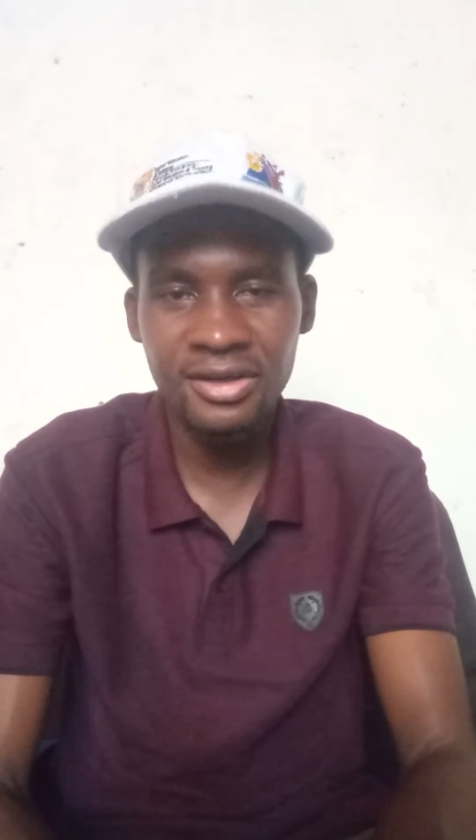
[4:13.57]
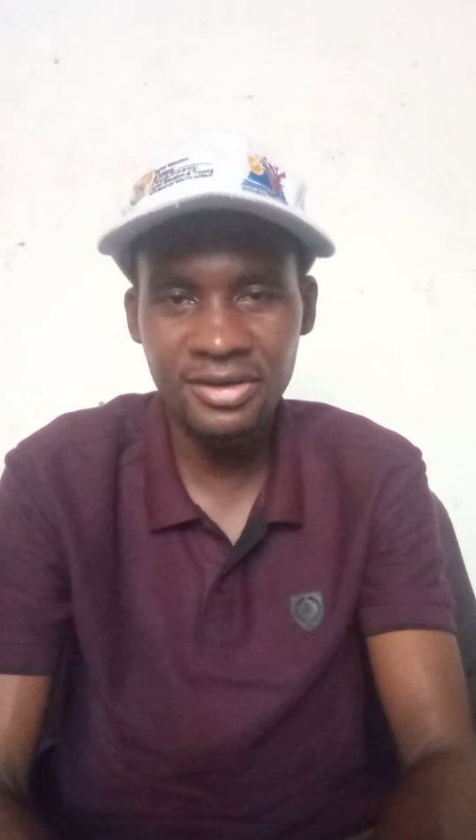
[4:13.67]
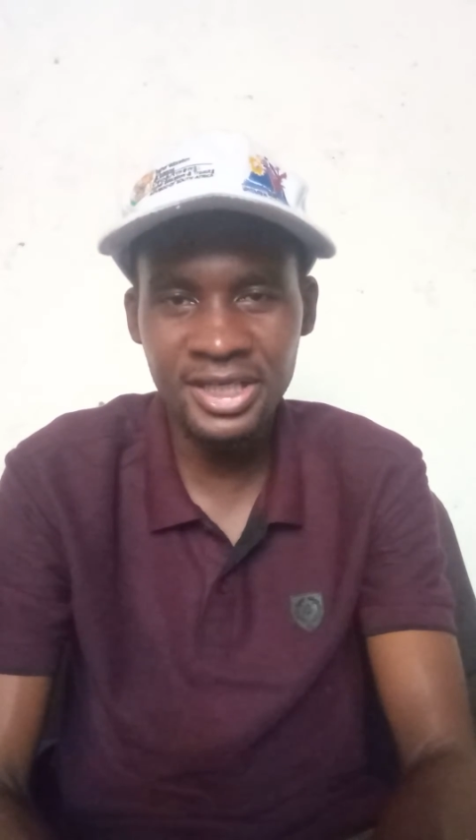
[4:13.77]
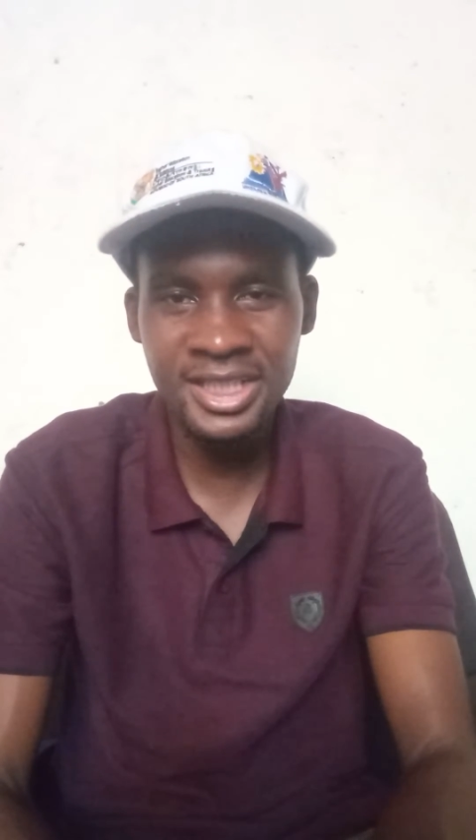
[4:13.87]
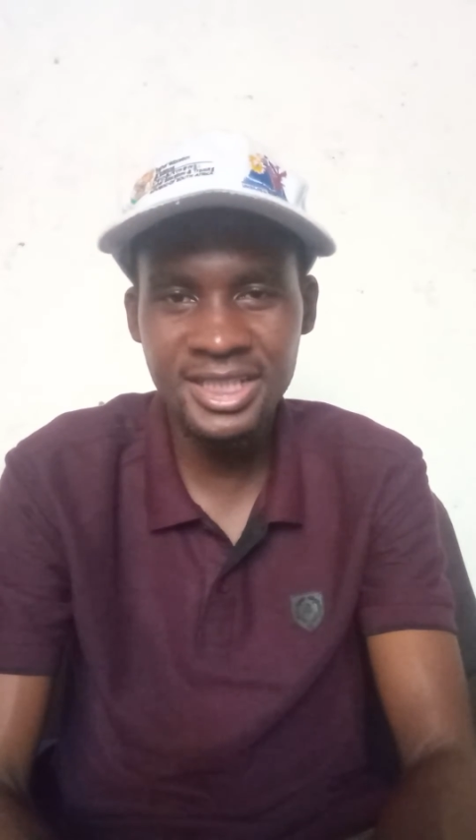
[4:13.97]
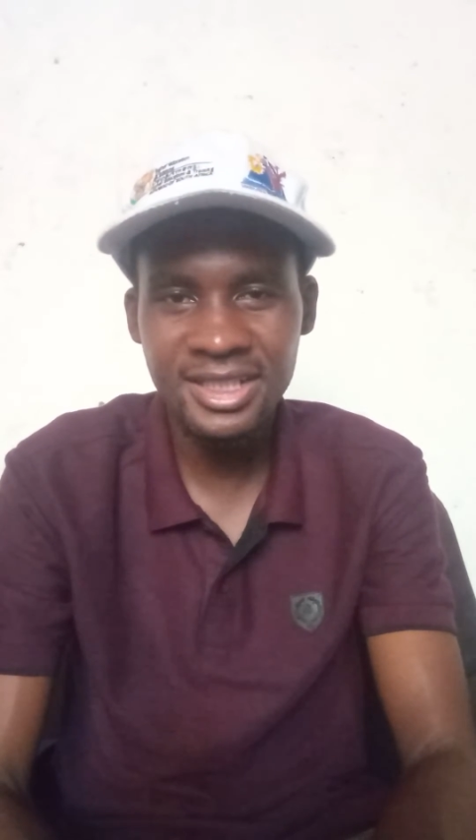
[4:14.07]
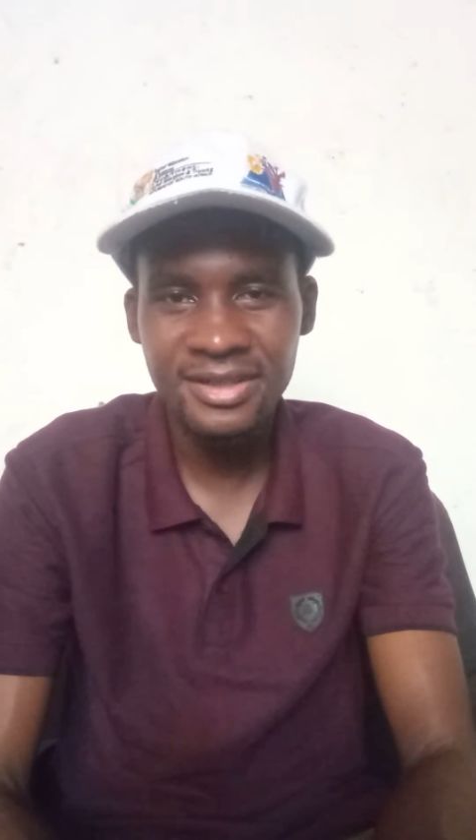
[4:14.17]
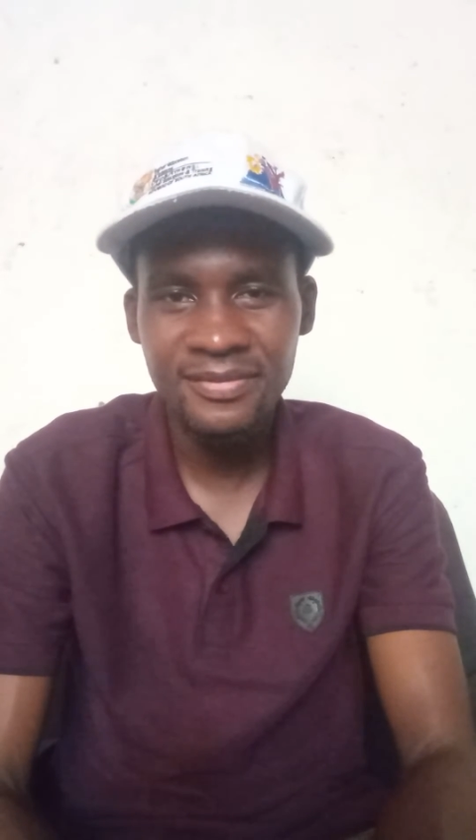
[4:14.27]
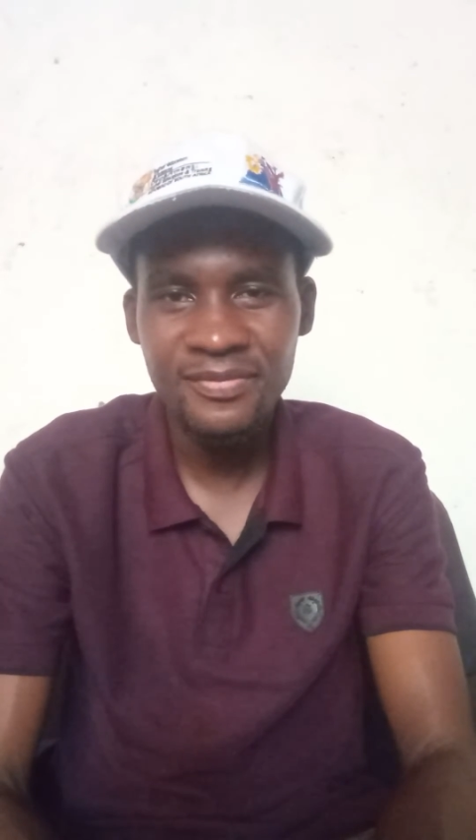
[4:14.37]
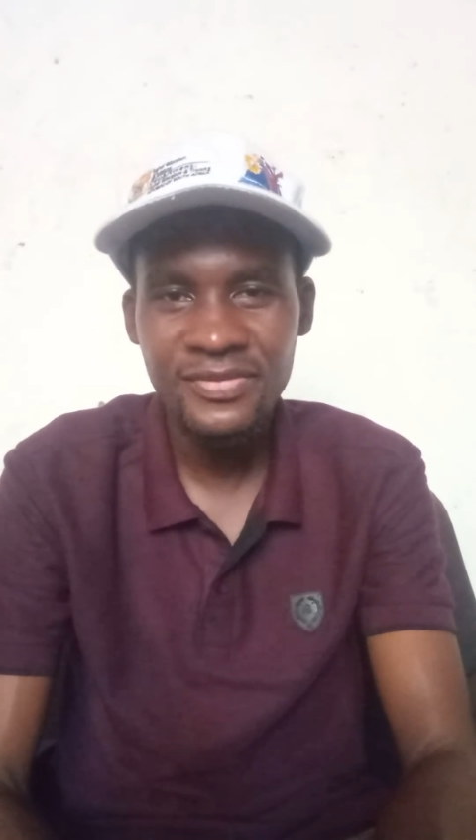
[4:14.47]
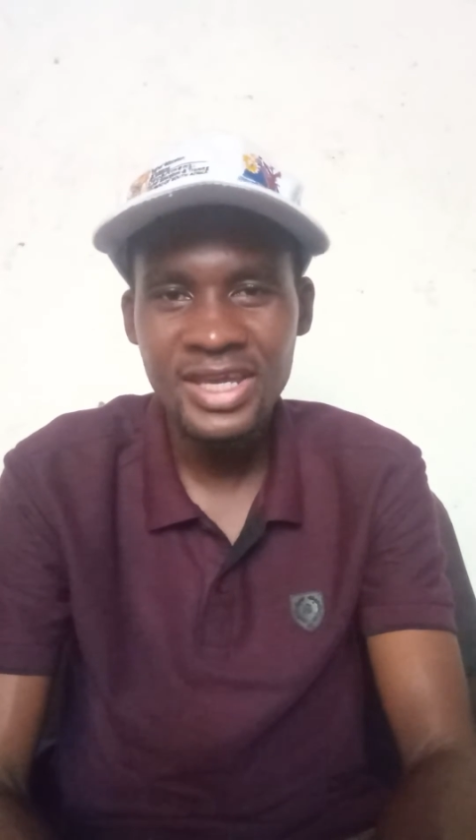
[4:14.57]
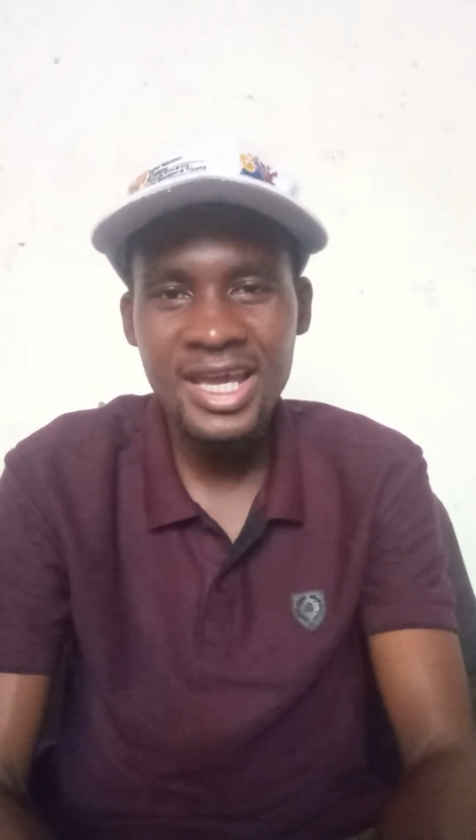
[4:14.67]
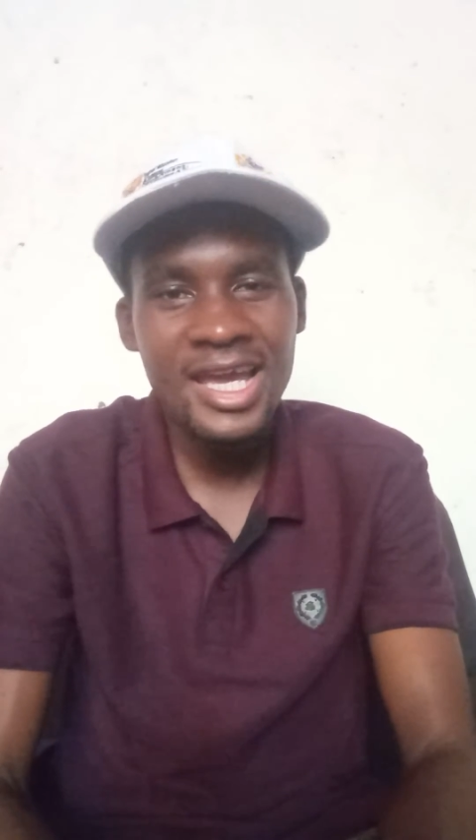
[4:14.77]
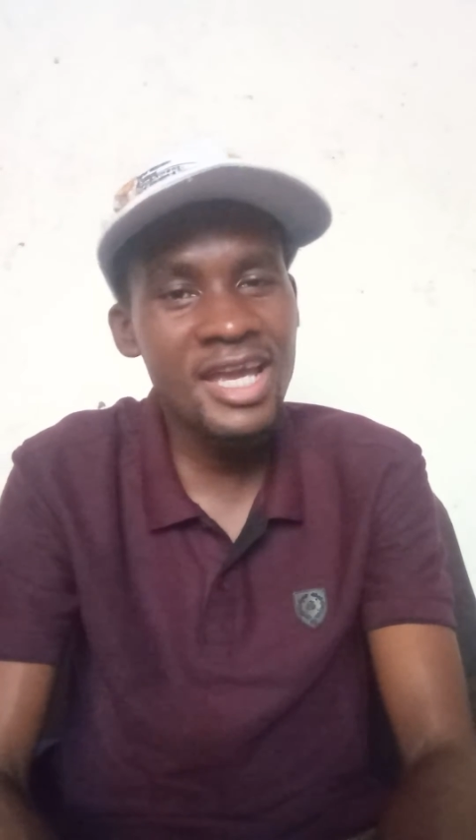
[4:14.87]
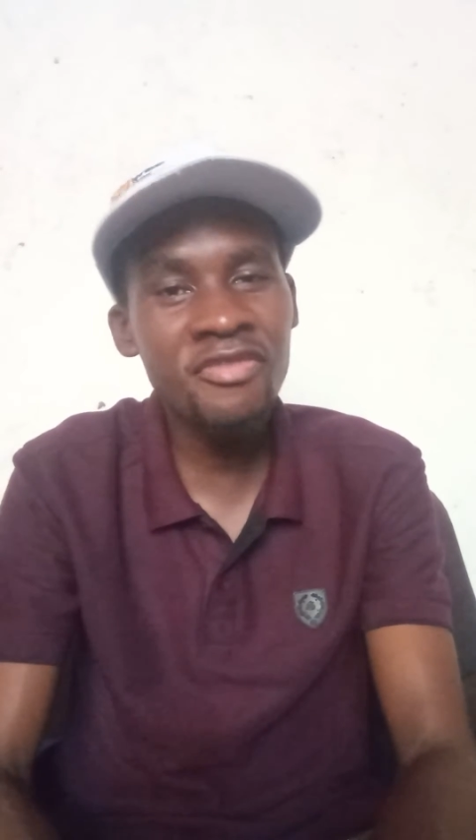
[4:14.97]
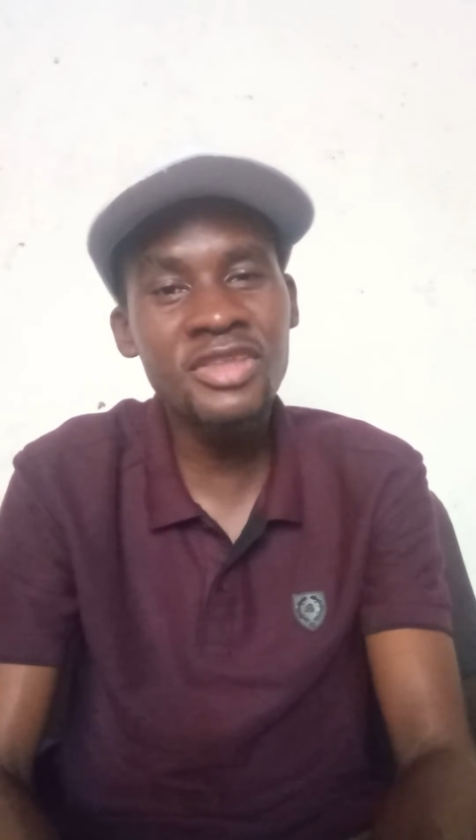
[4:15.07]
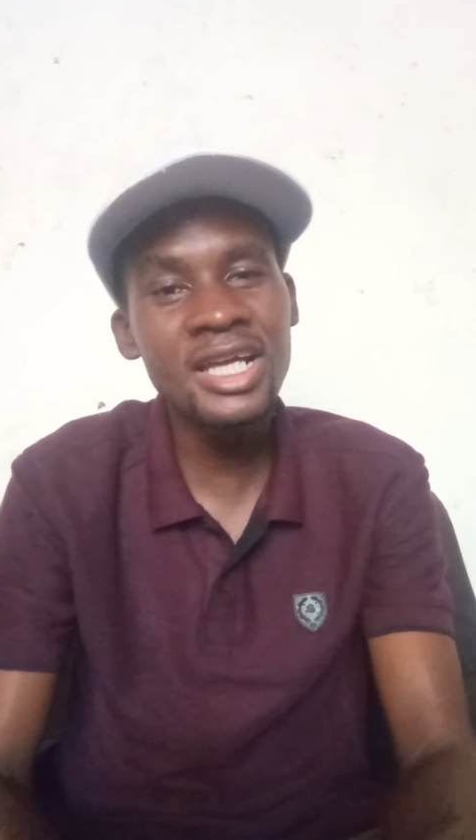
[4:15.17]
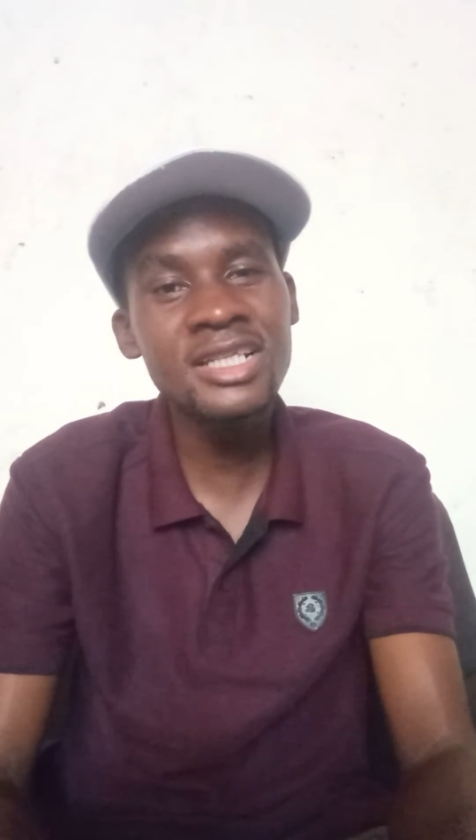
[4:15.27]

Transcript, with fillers: all right if there